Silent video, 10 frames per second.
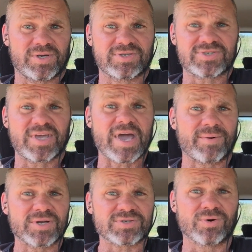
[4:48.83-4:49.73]
You can see
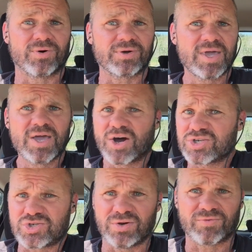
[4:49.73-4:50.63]
how I talk.
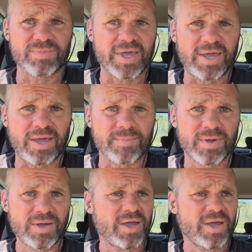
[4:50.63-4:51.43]
I shoot from the hip.